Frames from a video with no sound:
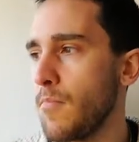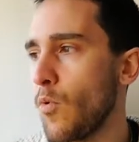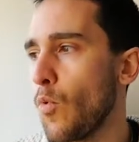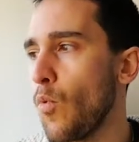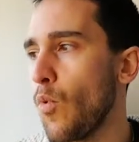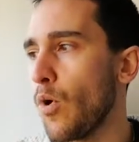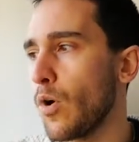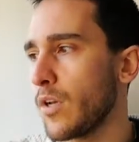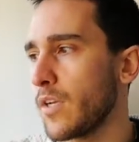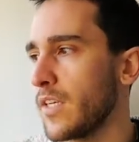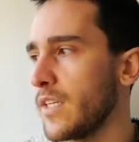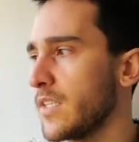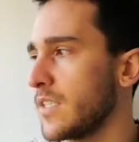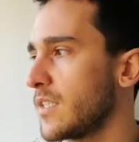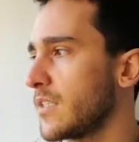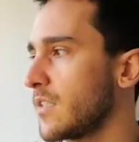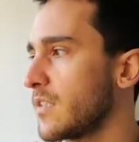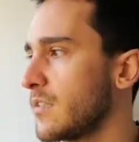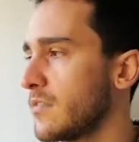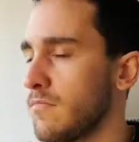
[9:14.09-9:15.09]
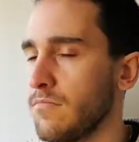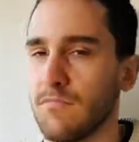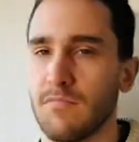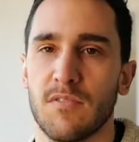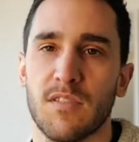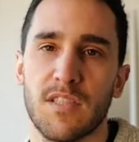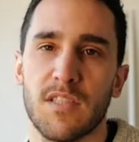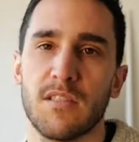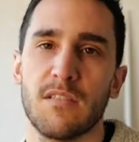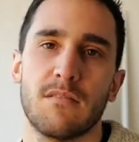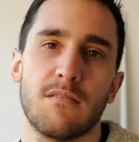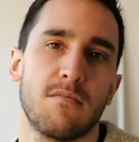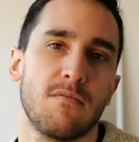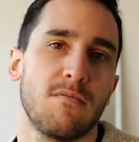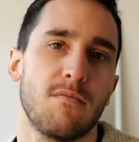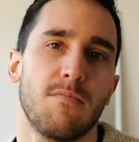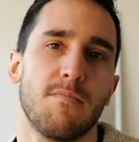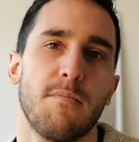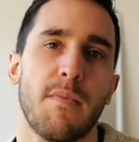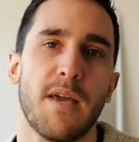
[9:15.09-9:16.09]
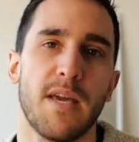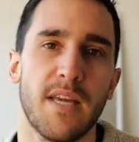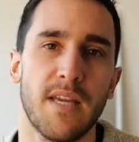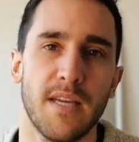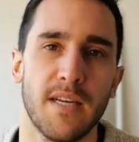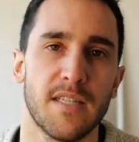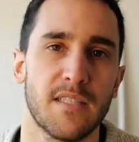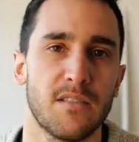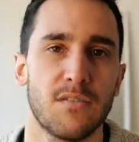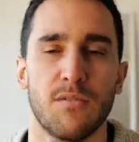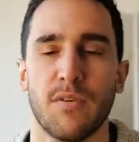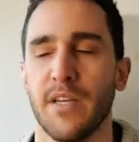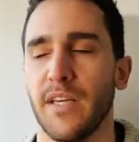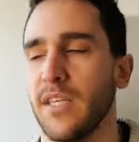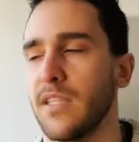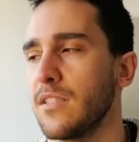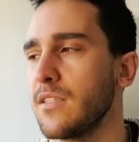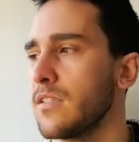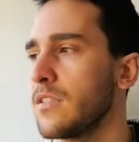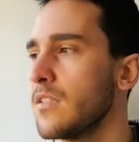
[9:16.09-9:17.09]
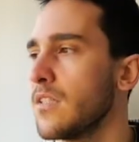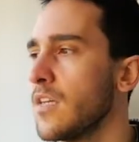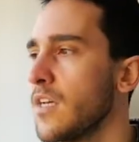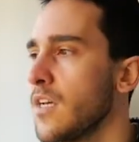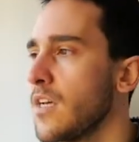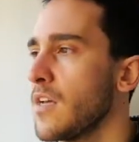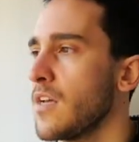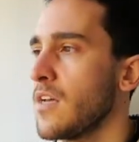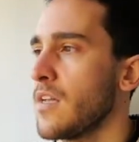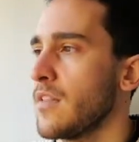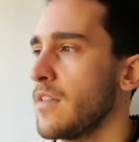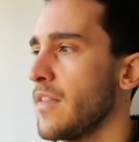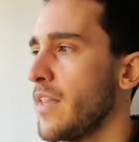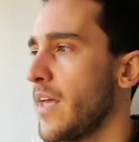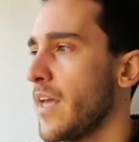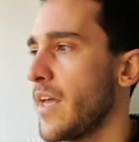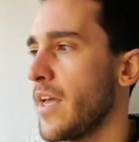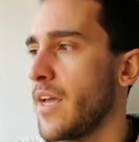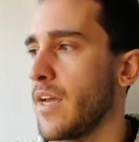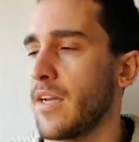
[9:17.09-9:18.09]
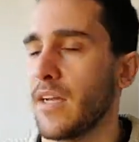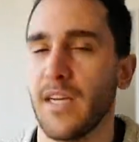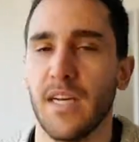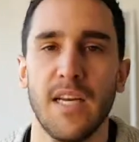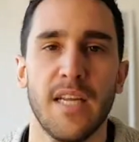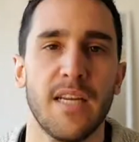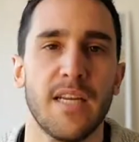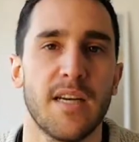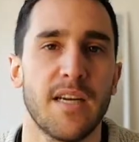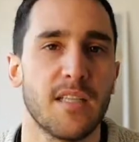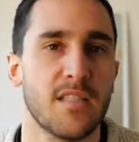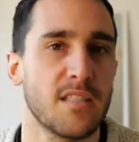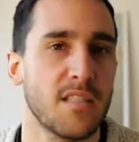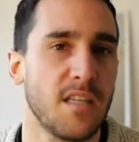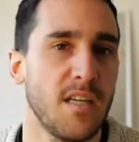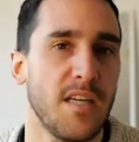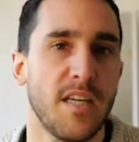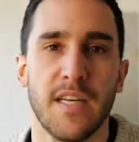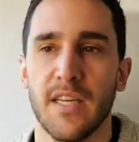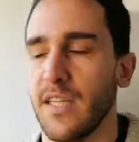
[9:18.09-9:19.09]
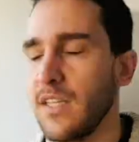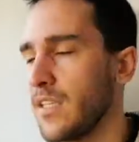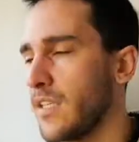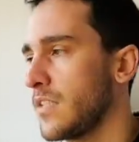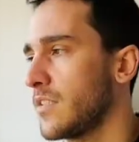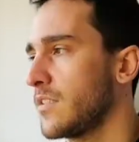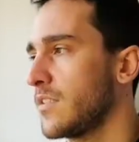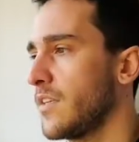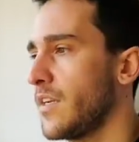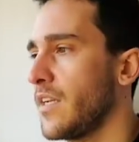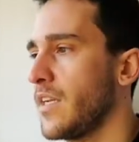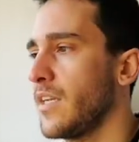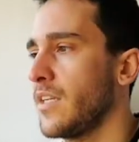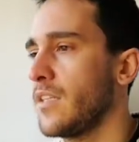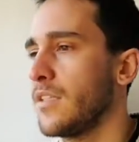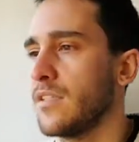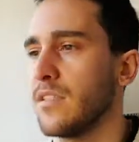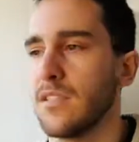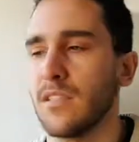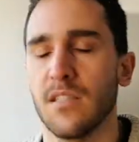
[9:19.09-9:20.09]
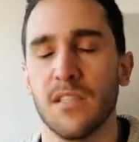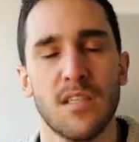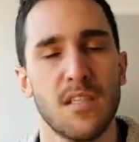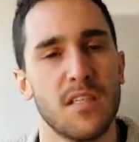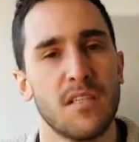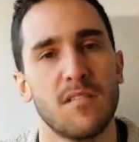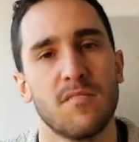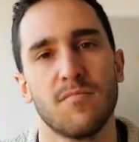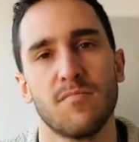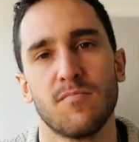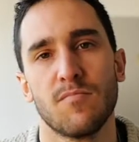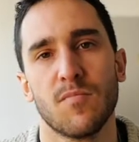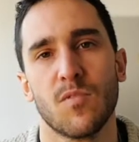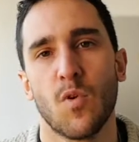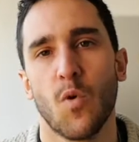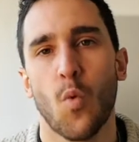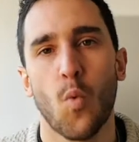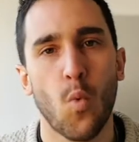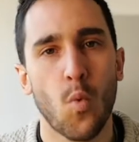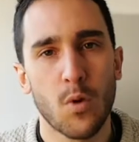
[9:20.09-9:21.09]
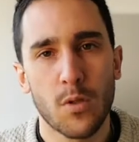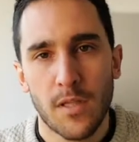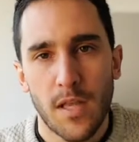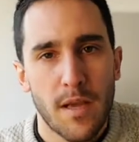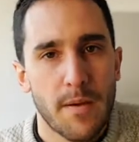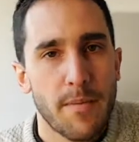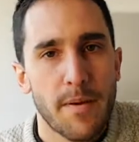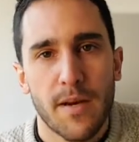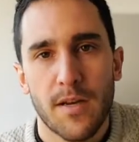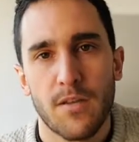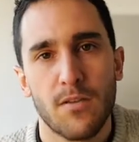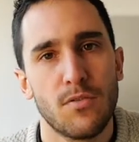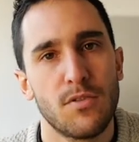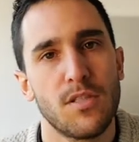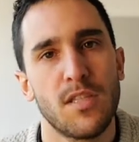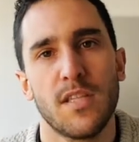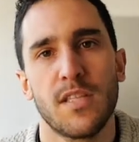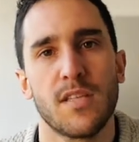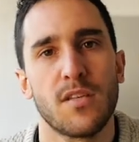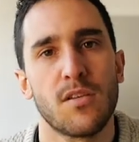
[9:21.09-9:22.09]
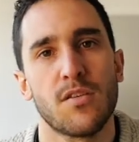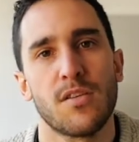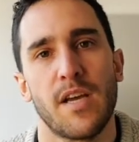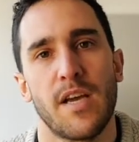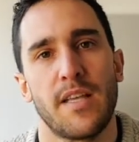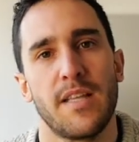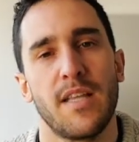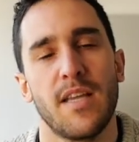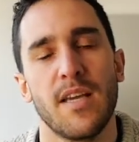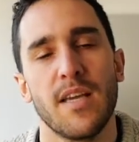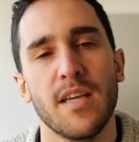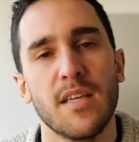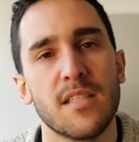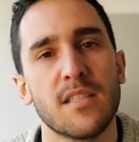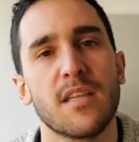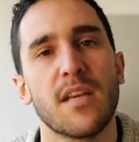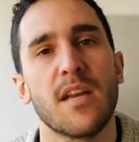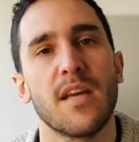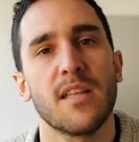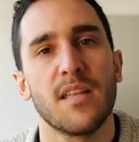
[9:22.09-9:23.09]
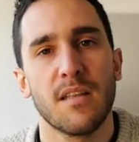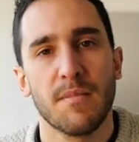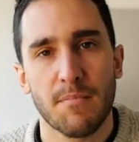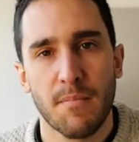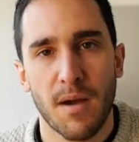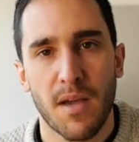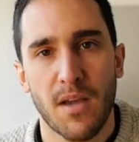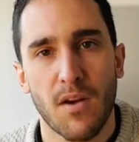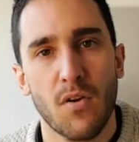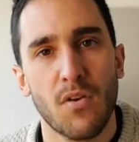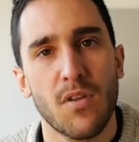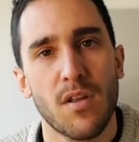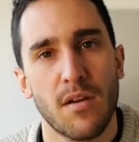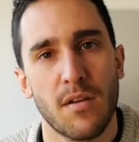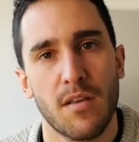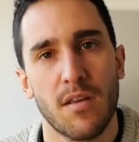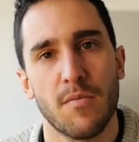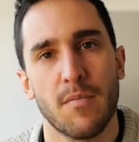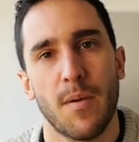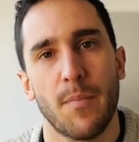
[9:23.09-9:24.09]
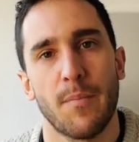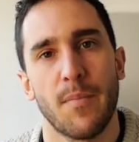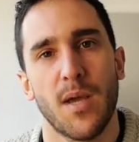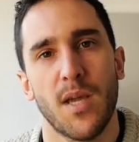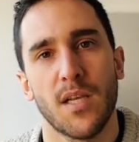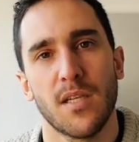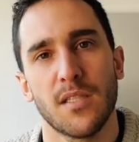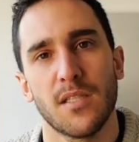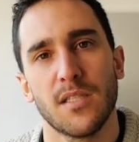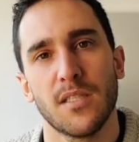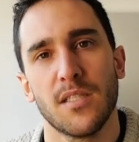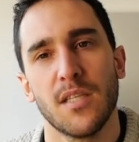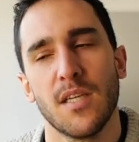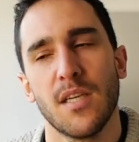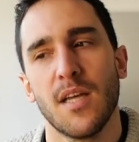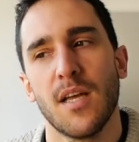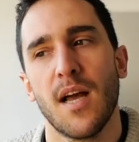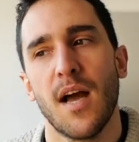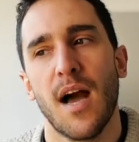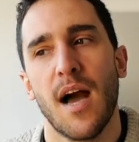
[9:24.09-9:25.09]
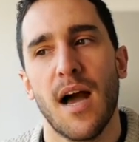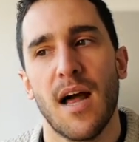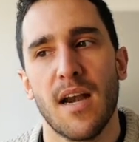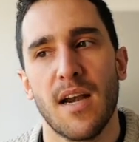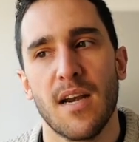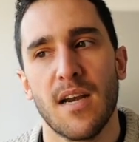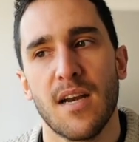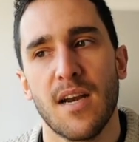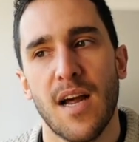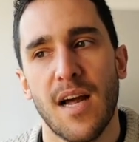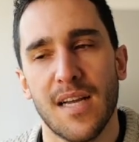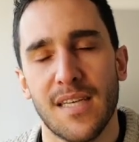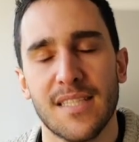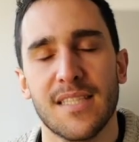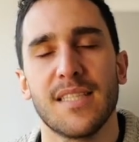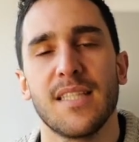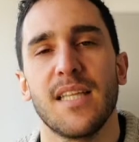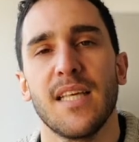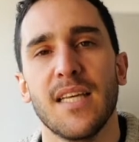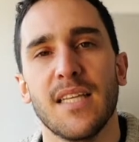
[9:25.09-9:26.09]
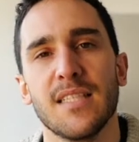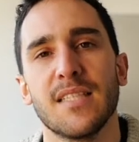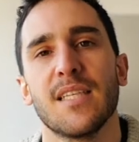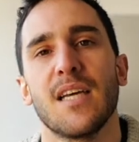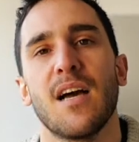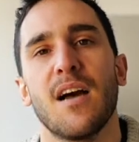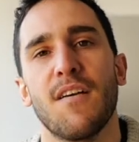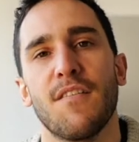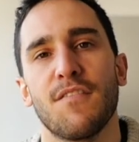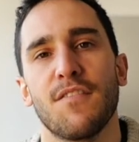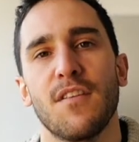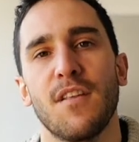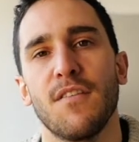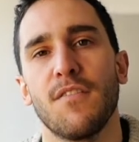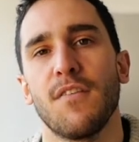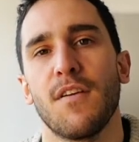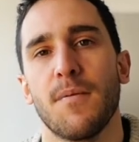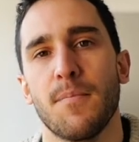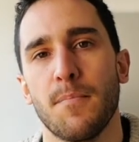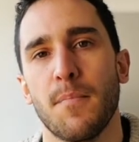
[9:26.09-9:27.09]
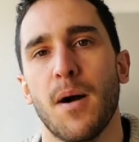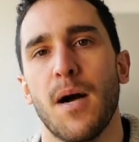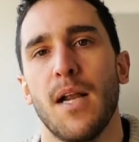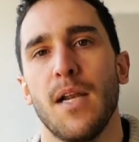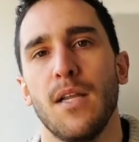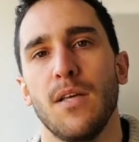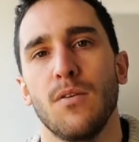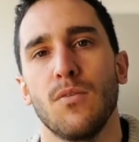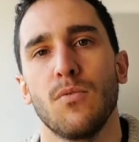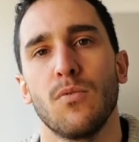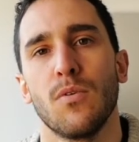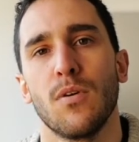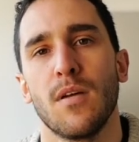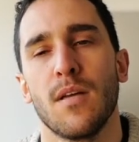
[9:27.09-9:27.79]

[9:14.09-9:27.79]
workers making streets, the cleaners cleaning the streets. Whatever you see in the society is created by other human beings, and as things have different value,